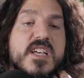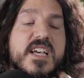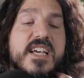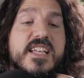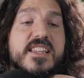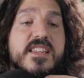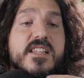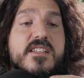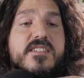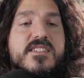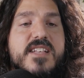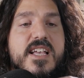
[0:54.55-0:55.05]

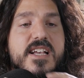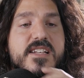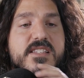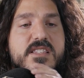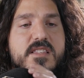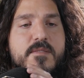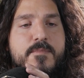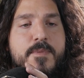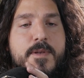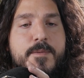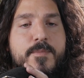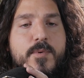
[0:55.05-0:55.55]
In this case,
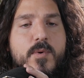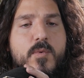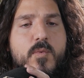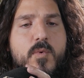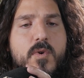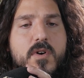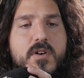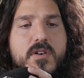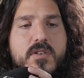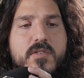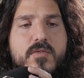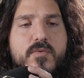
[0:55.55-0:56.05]
the people
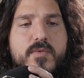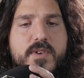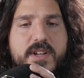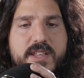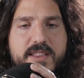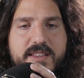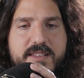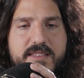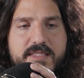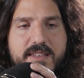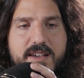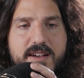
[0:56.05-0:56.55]
were
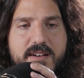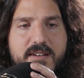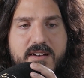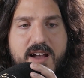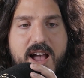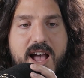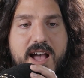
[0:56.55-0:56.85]
really there.